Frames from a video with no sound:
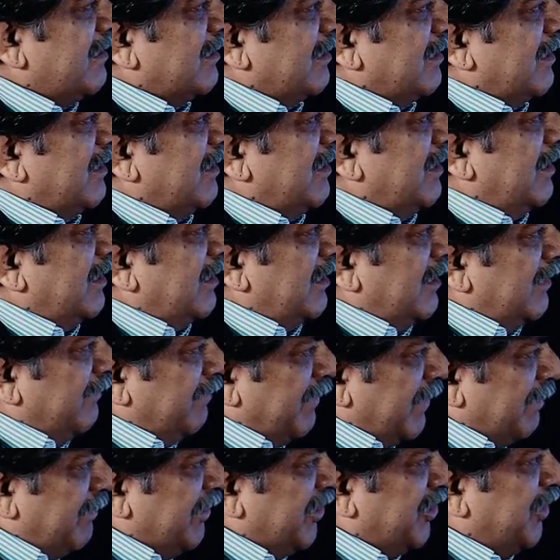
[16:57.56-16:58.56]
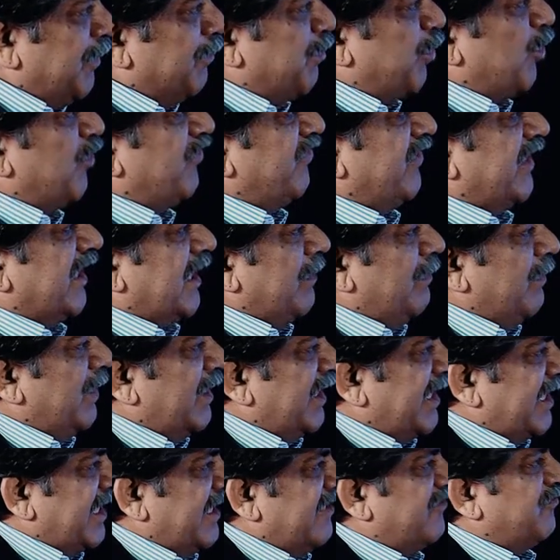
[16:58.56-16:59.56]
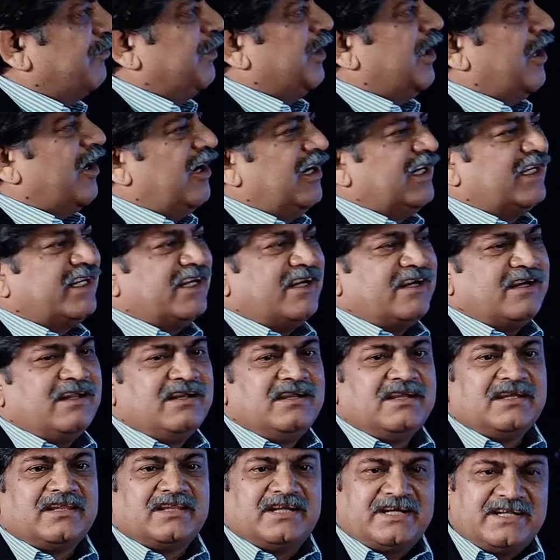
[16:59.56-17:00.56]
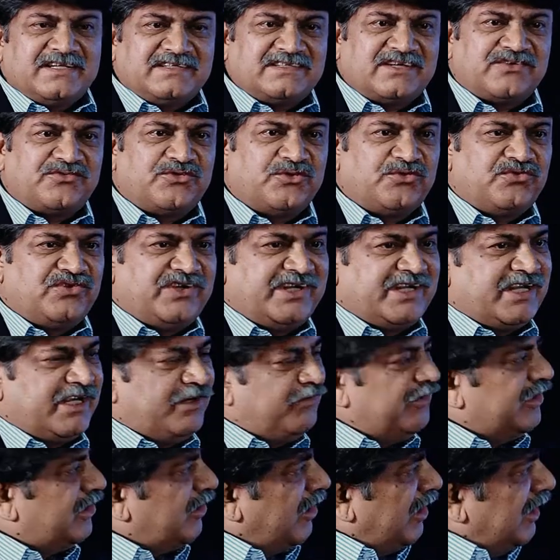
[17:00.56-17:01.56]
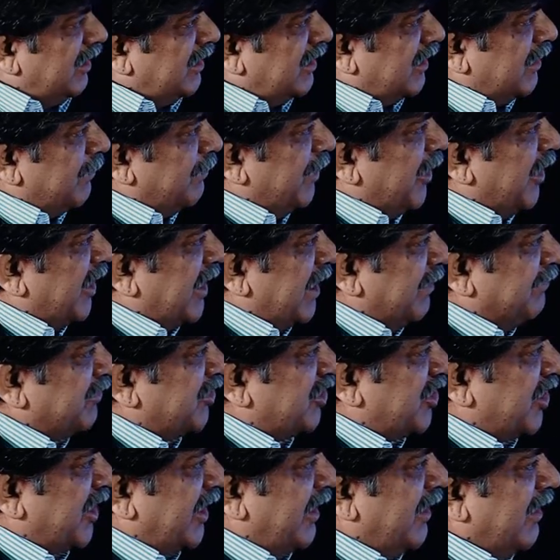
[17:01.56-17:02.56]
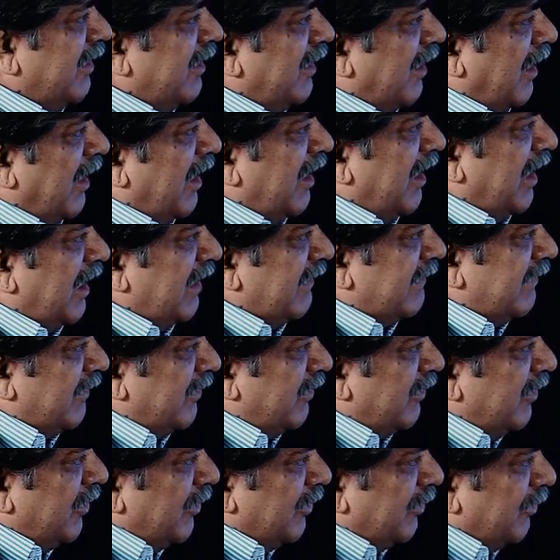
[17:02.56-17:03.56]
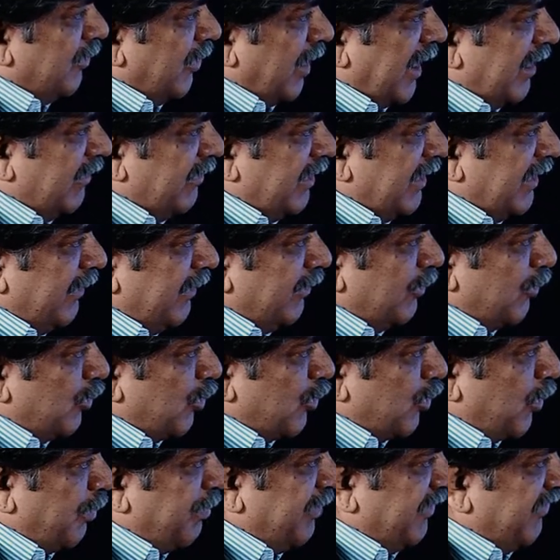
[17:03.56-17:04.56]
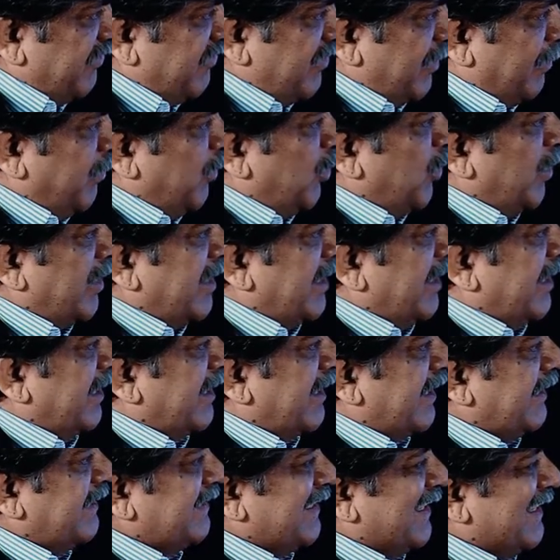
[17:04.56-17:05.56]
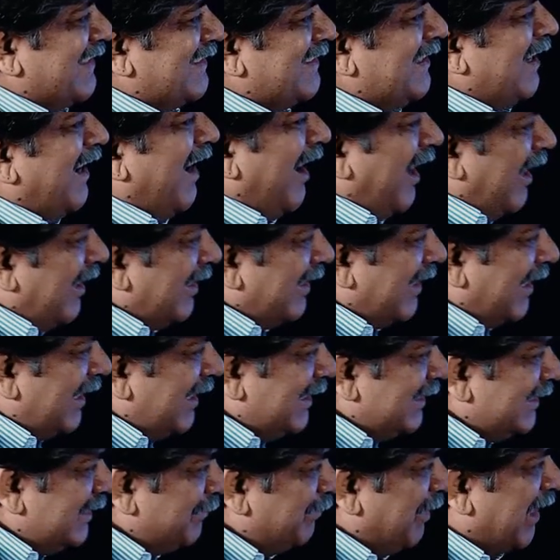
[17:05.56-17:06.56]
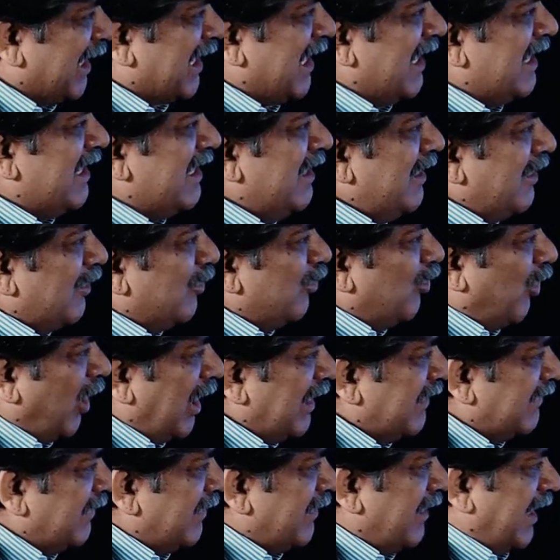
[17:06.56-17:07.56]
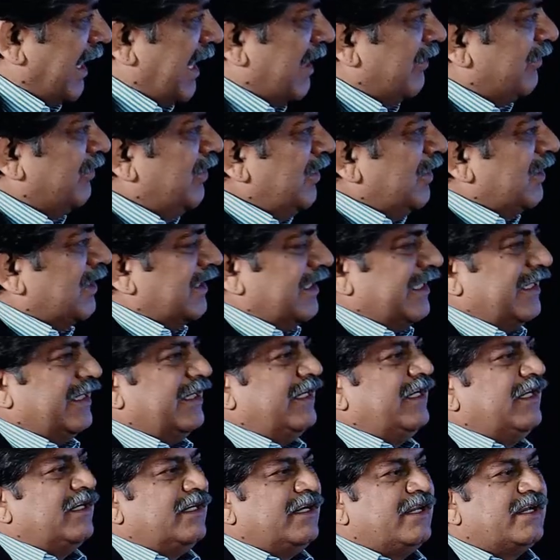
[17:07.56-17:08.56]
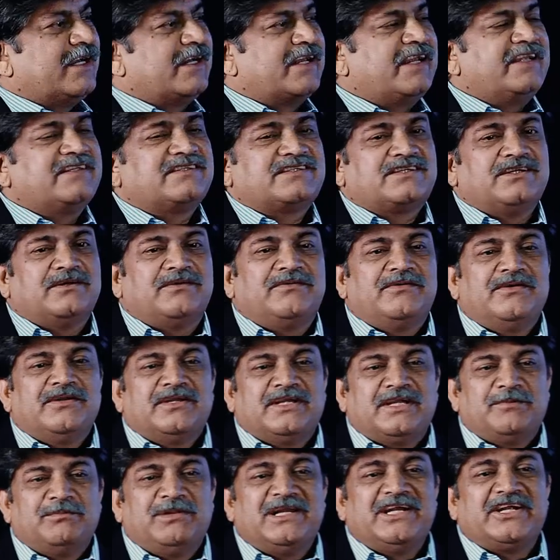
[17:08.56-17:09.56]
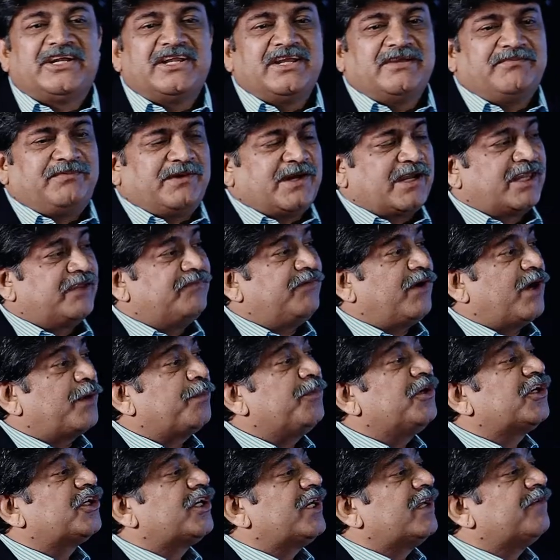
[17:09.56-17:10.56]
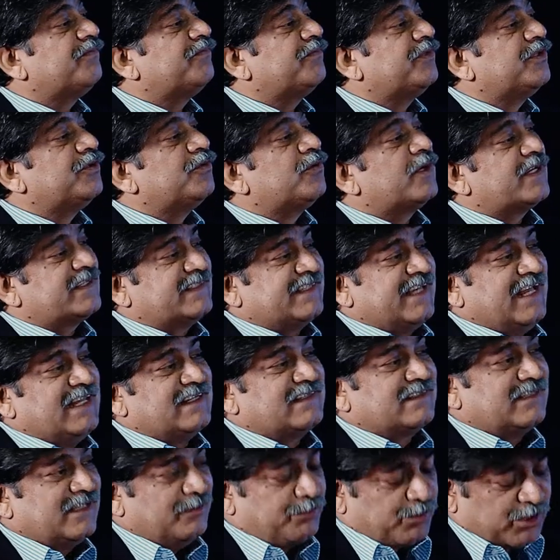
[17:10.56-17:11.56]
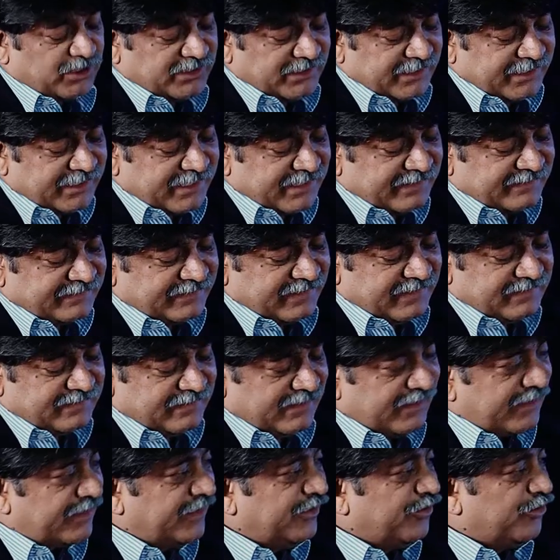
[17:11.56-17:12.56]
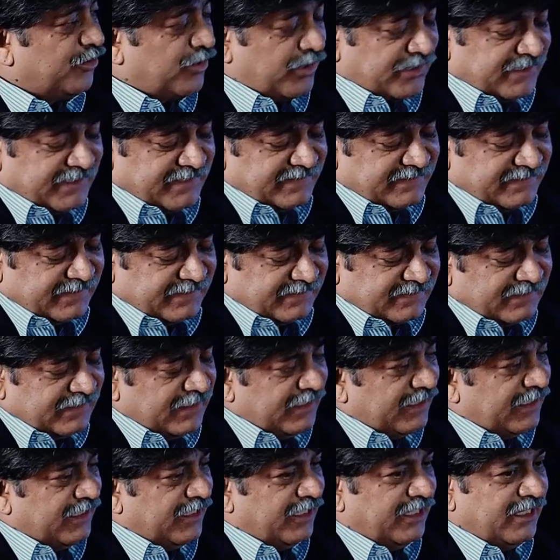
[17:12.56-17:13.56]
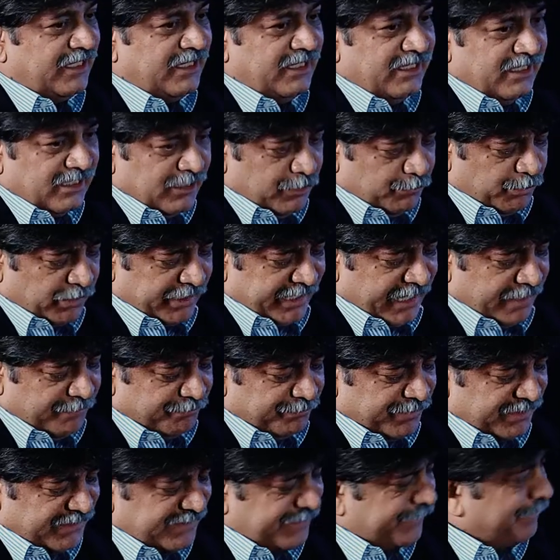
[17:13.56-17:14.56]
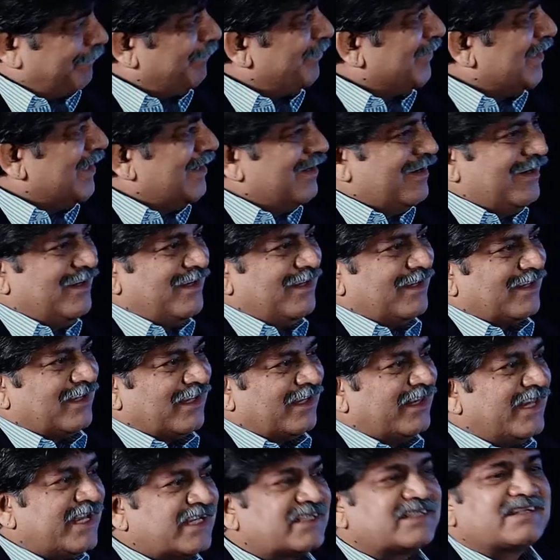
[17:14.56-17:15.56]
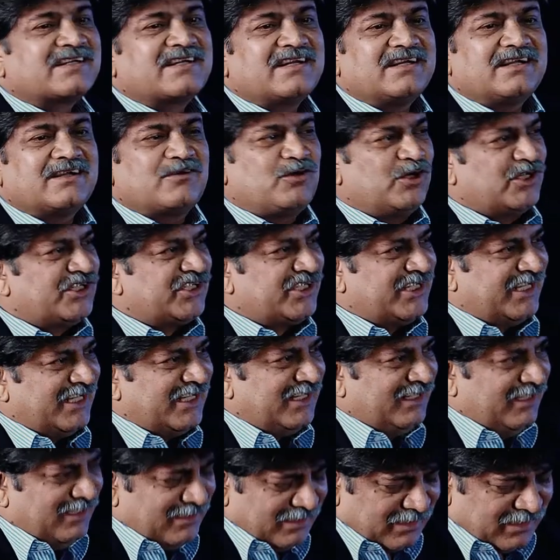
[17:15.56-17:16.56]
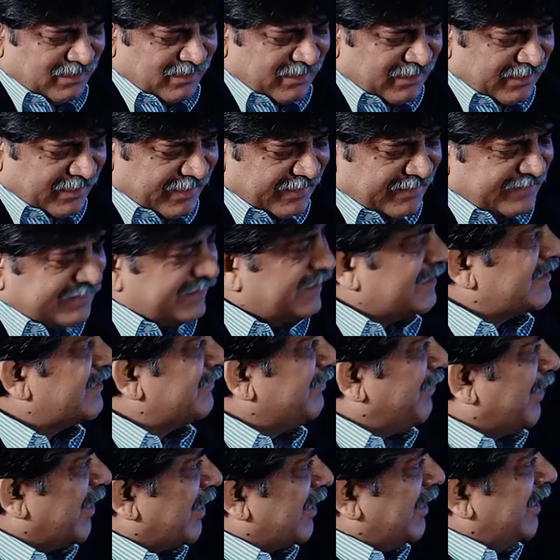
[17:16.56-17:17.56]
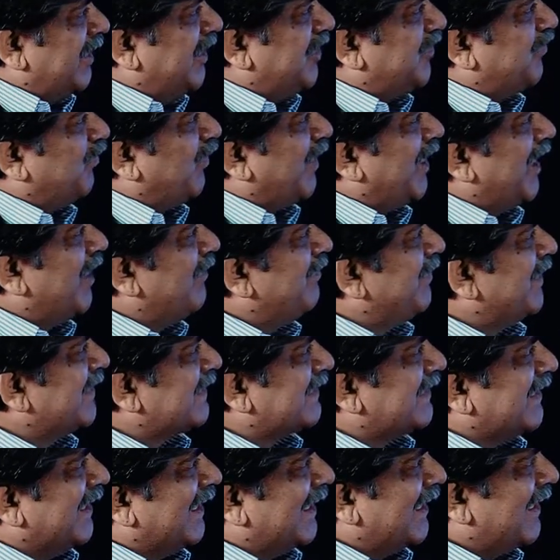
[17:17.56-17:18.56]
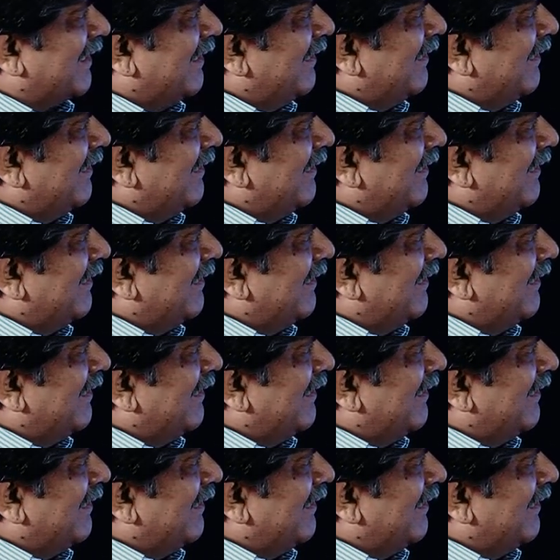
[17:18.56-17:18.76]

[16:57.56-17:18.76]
the information processing ability has been altered. That is associated with altered biochemistry and also you have neurotrophin support decreases and ultimately you also have the decreased ability for the formation of newer cells, the progenitor cells or the neurogenesis in the hippocampus. The next question arises for each one of us that,